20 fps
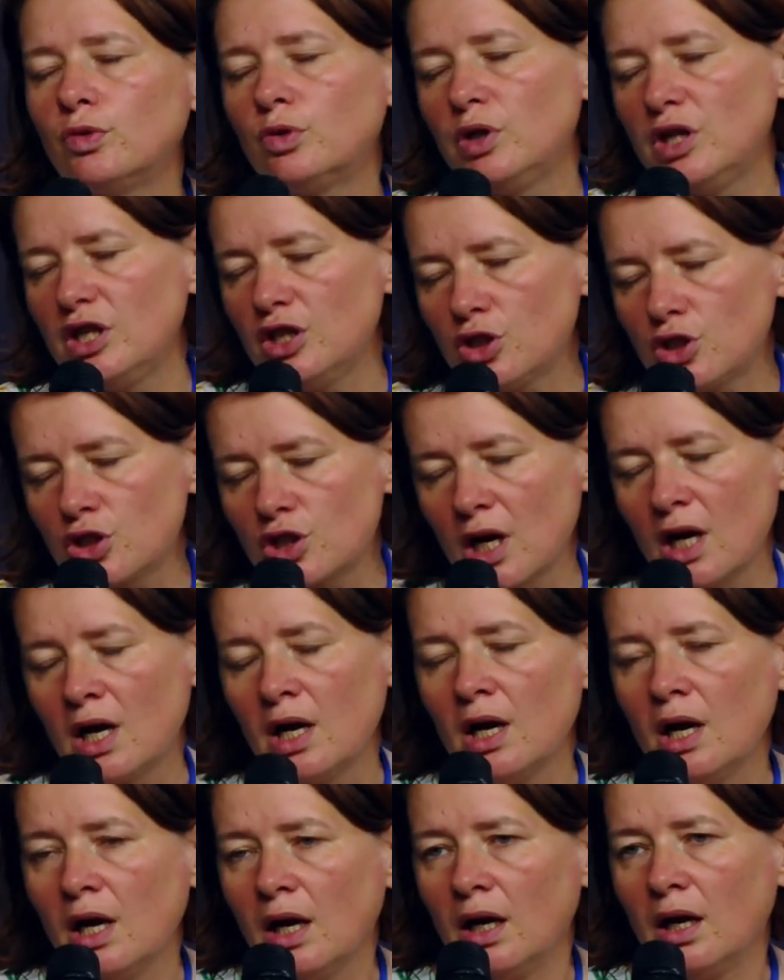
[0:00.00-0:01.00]
I think that
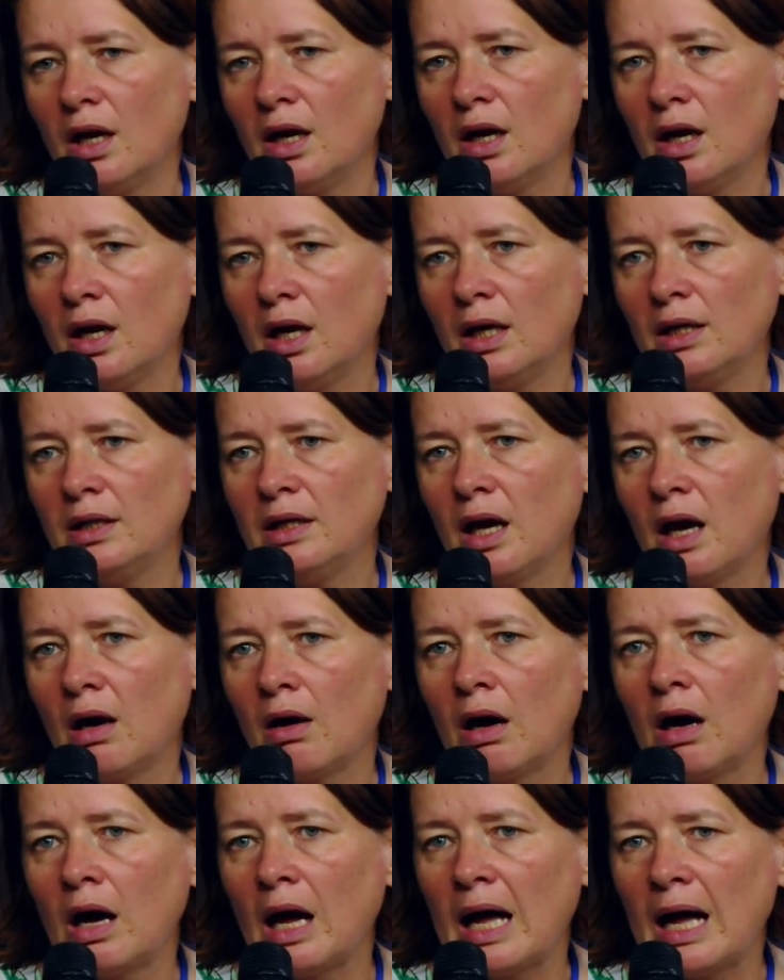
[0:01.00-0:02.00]
the government has to take
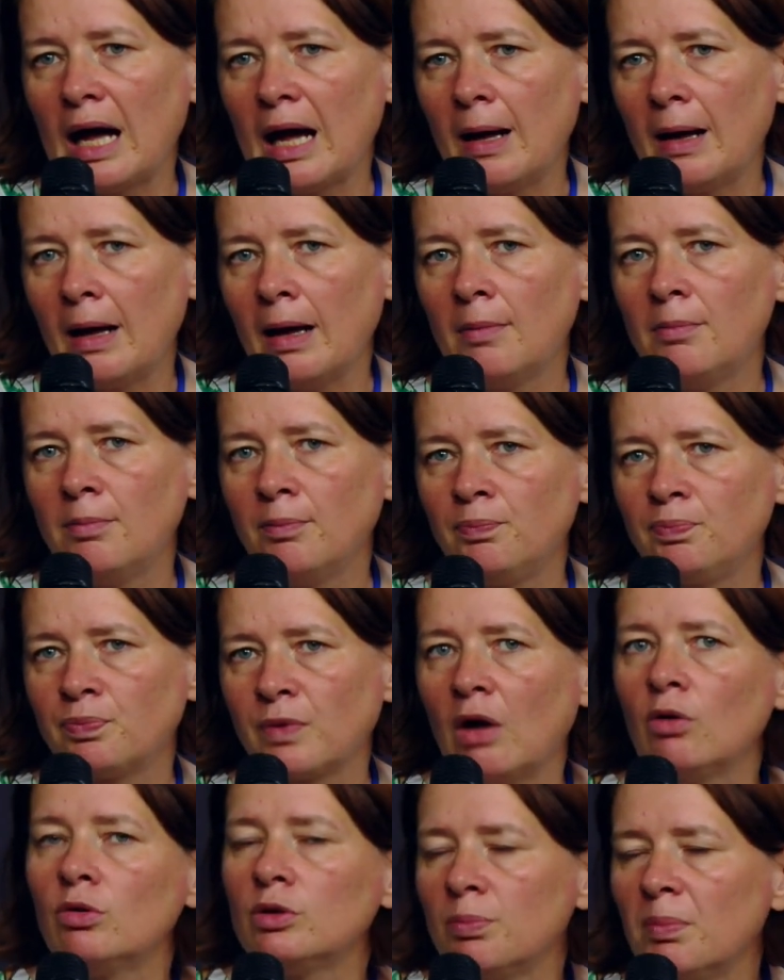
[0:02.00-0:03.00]
care of
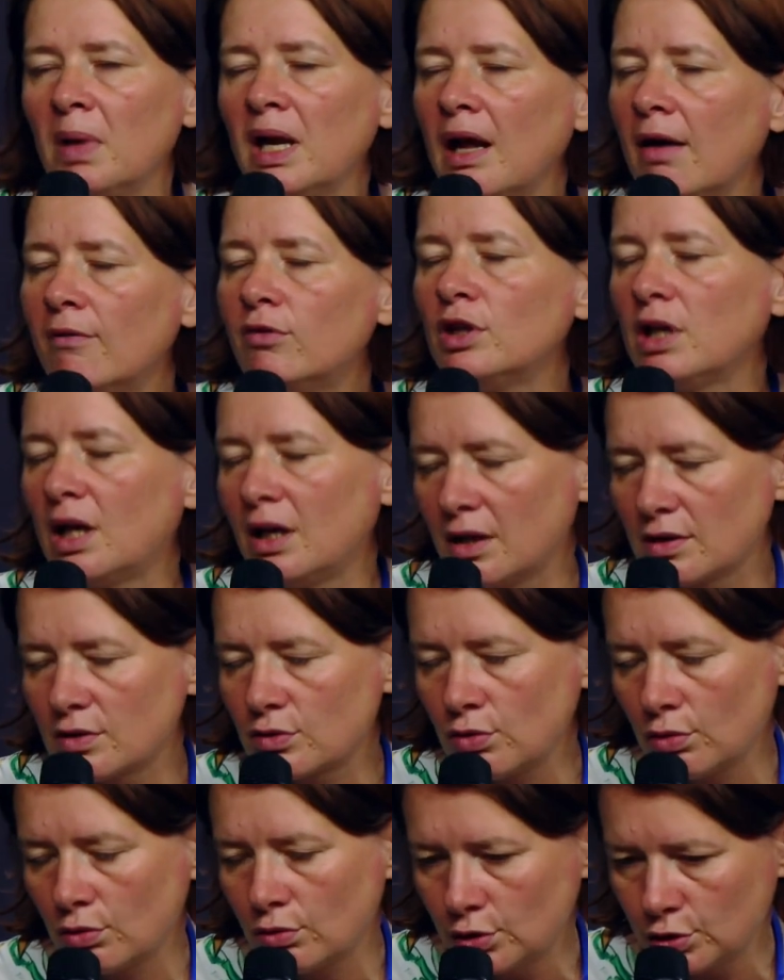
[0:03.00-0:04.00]
one thing,
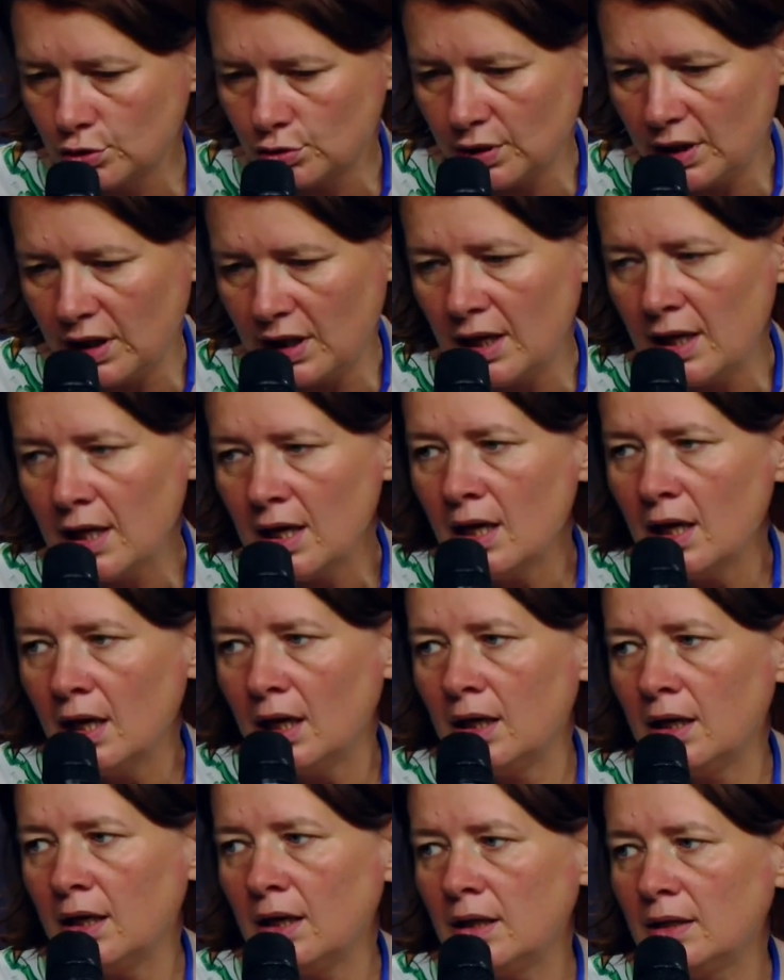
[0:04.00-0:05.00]
and it's
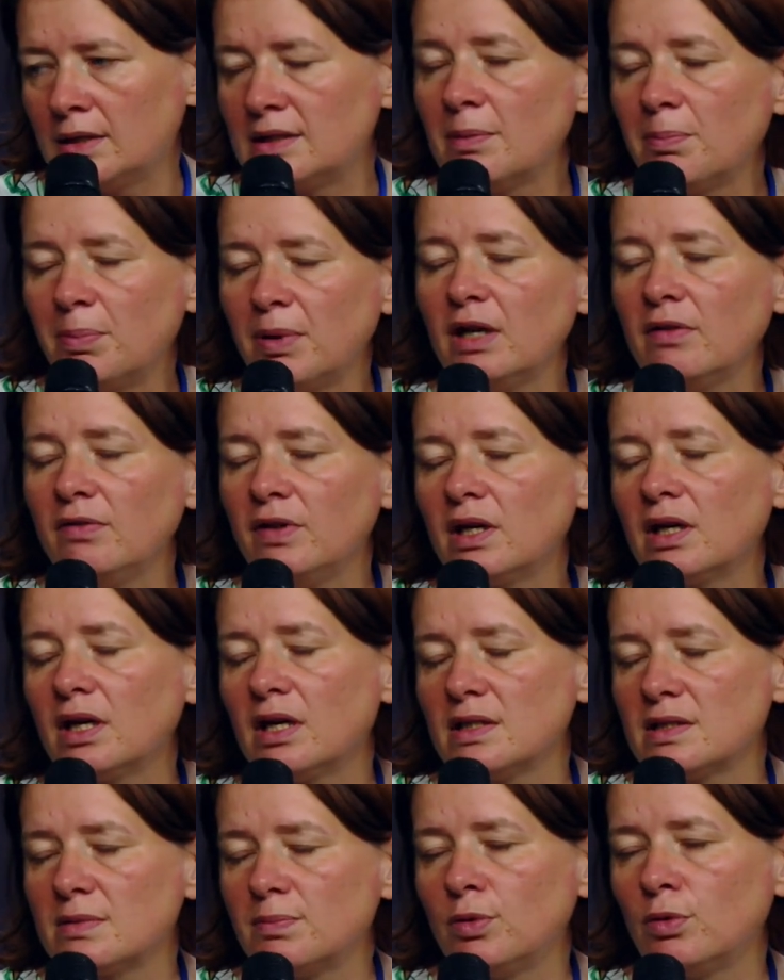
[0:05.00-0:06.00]
really alarming
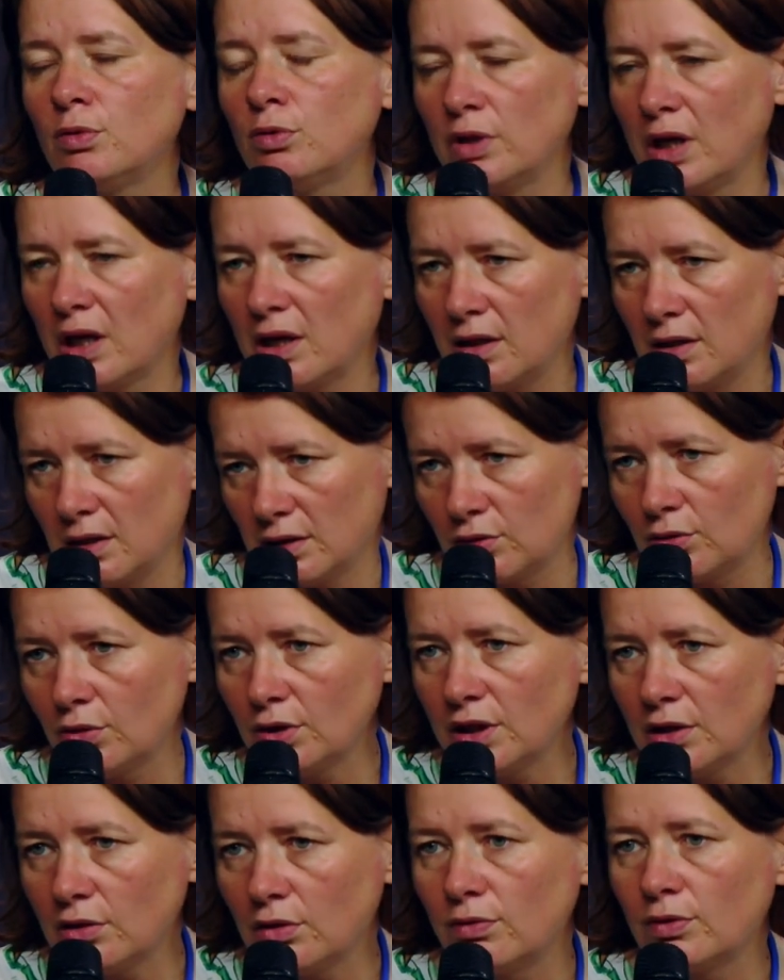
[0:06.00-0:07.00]
to me.
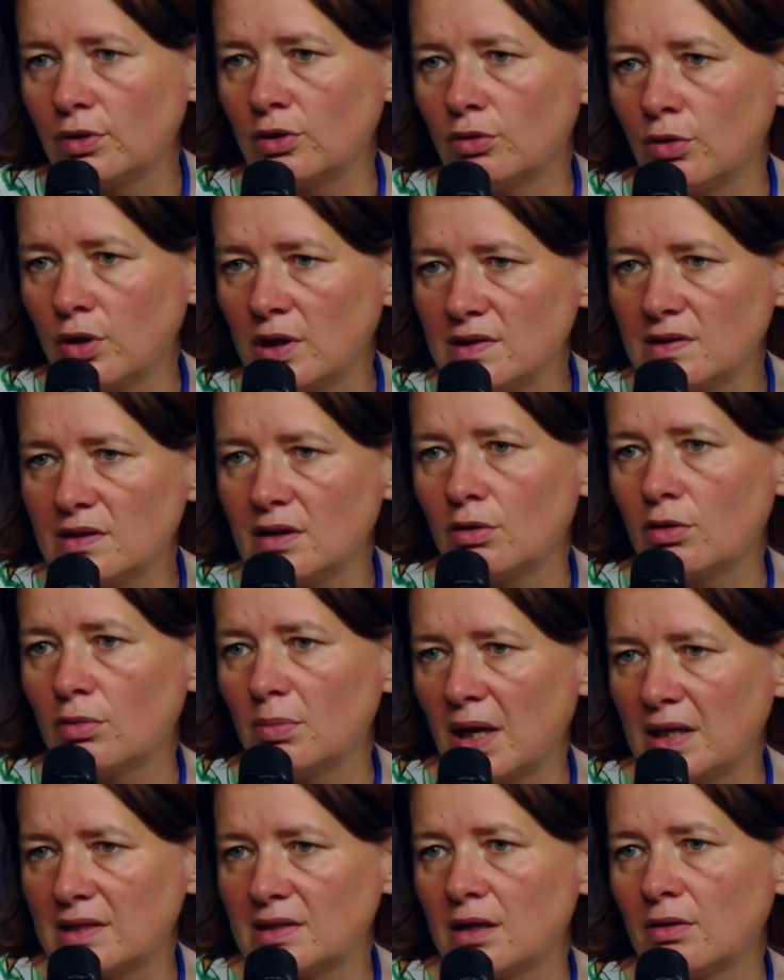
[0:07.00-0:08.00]
They need
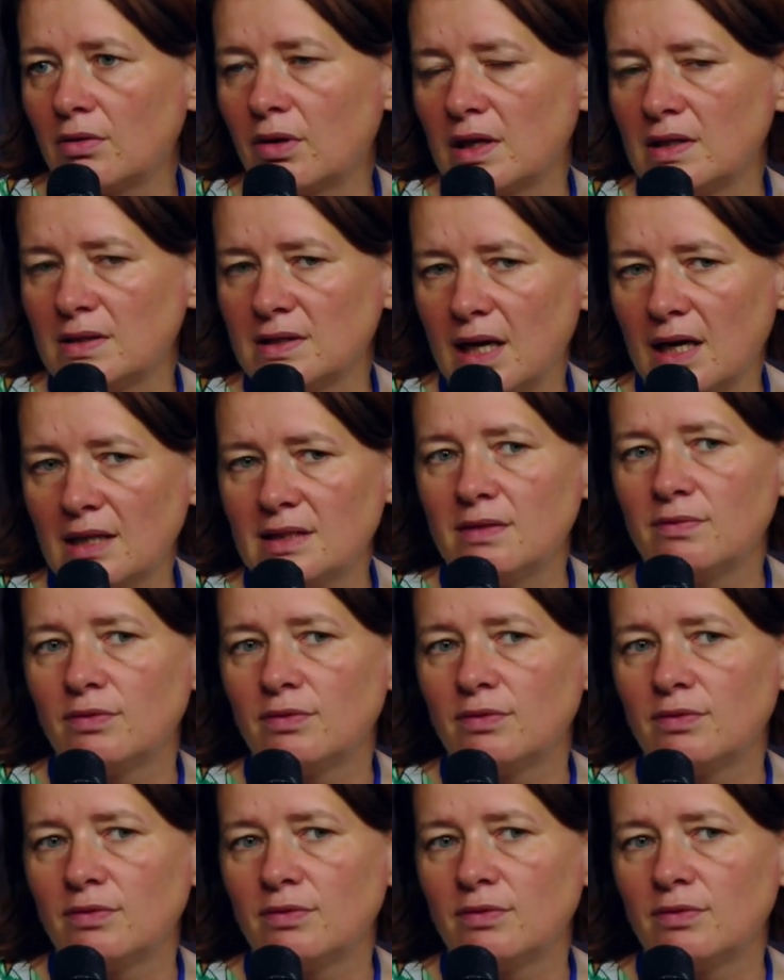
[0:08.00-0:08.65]
to uh,